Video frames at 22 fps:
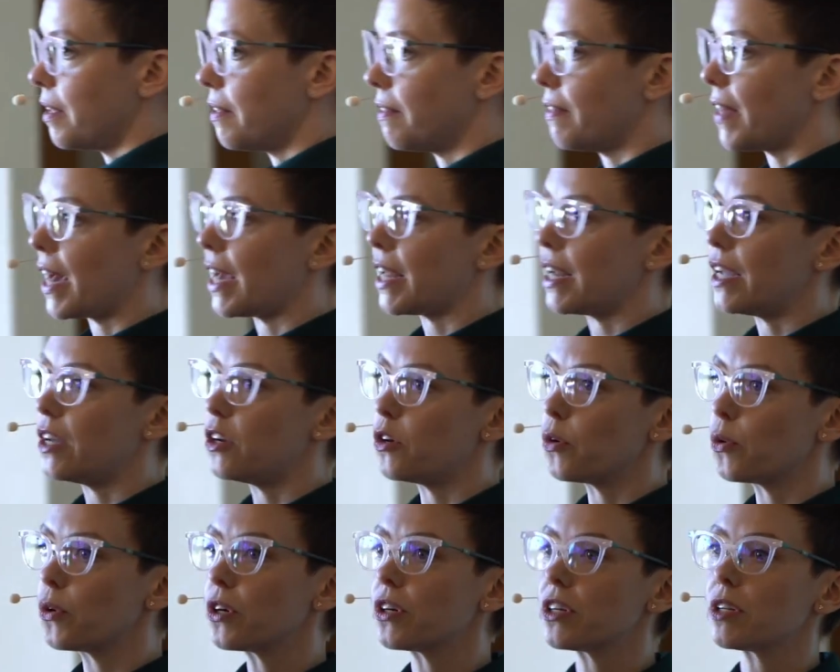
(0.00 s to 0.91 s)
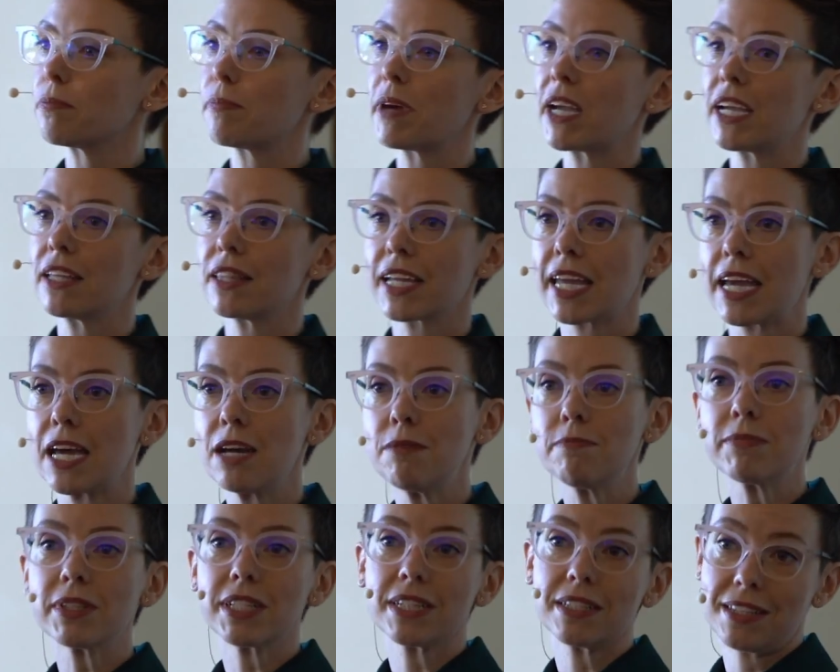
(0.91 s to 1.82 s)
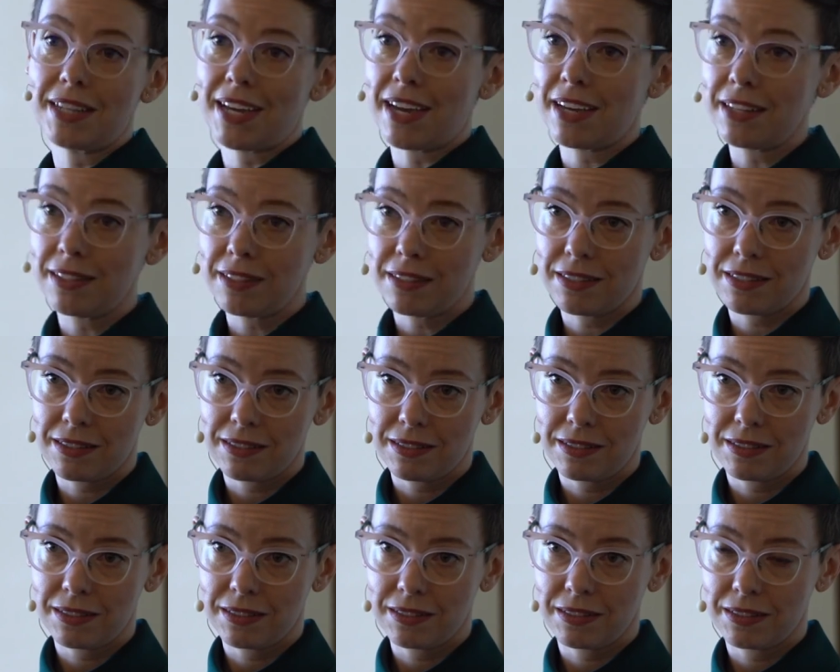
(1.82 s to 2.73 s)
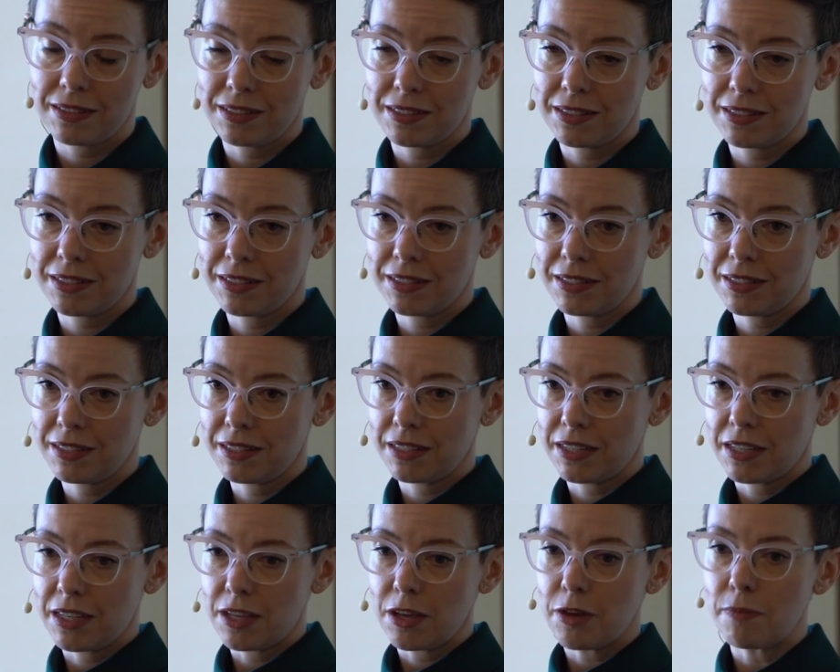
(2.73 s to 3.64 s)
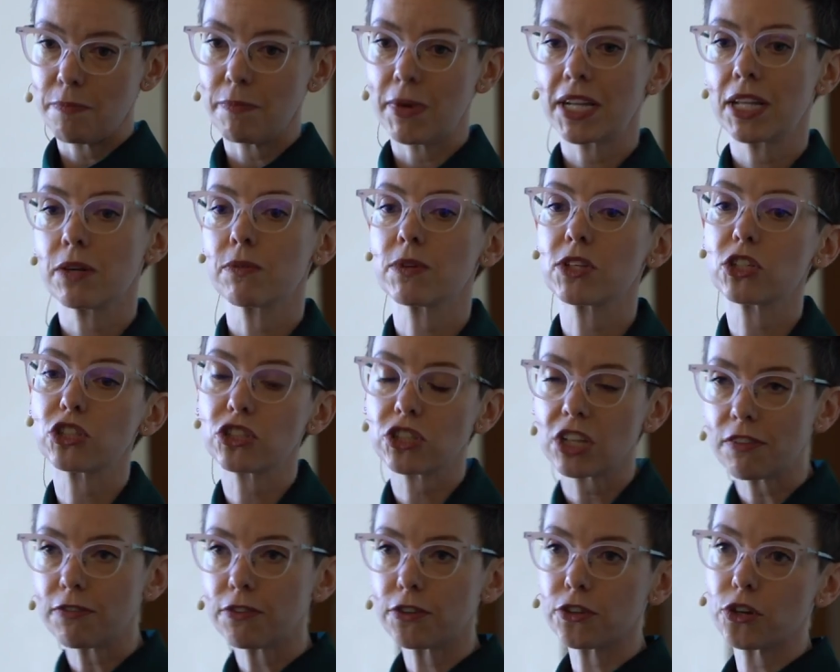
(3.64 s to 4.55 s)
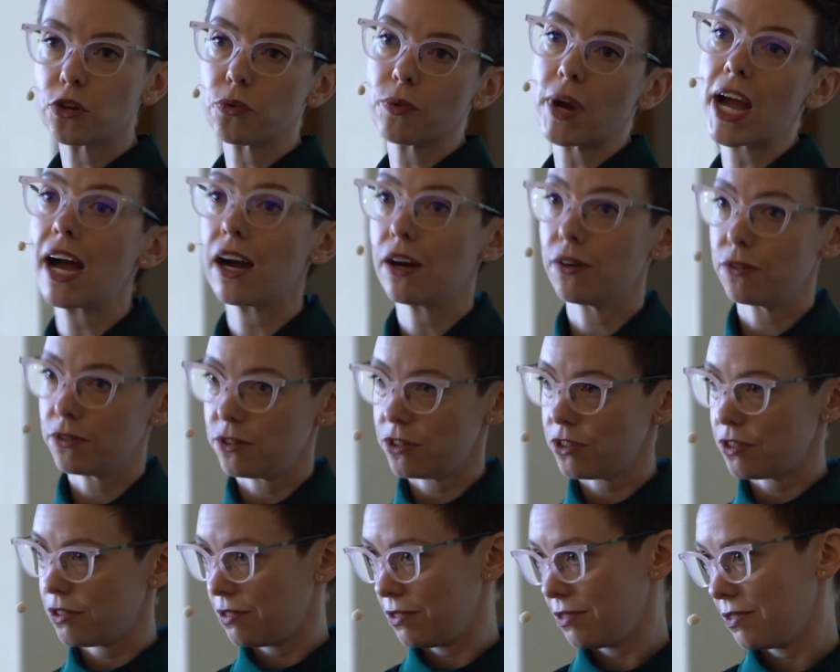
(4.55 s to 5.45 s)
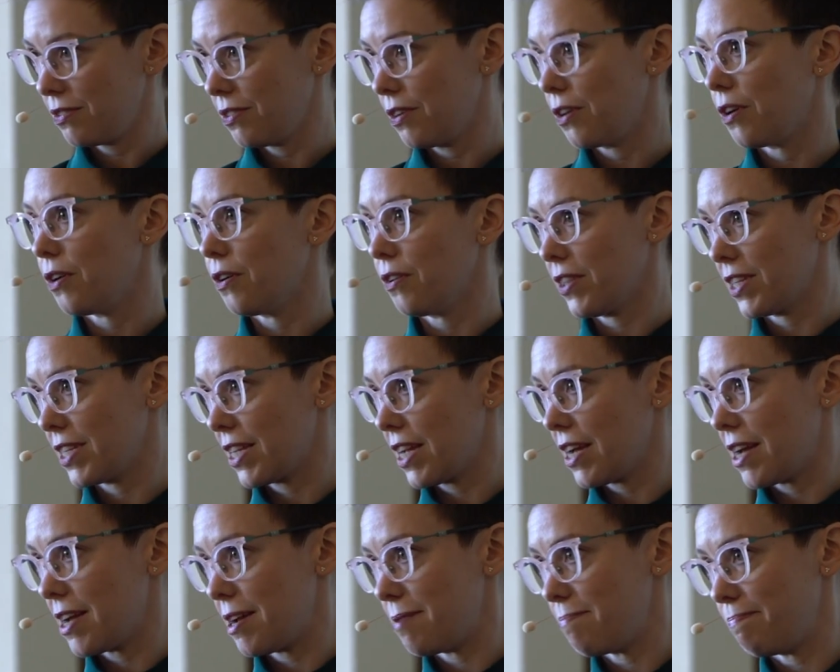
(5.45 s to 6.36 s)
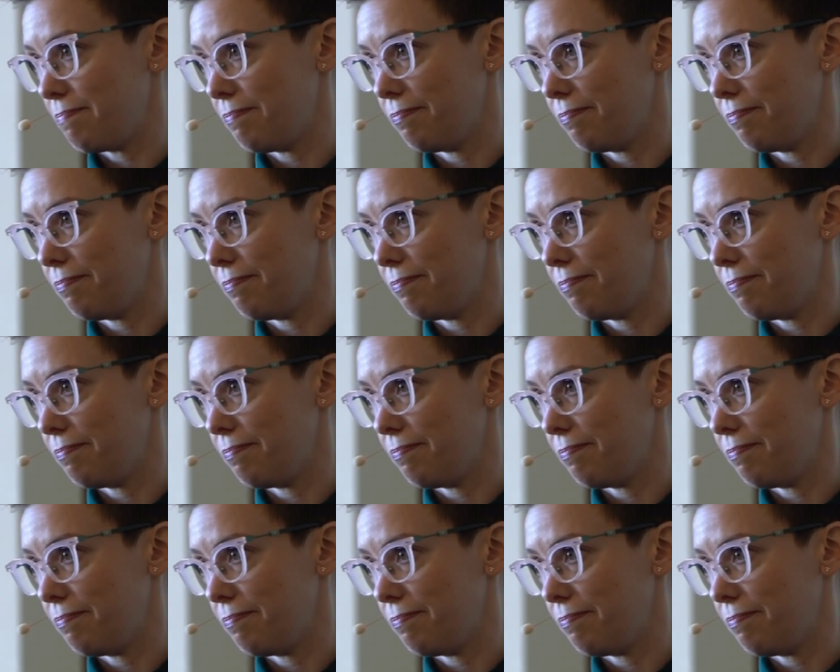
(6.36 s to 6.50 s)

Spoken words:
That in order to pay the gambling debts, money was shuffled around all the time.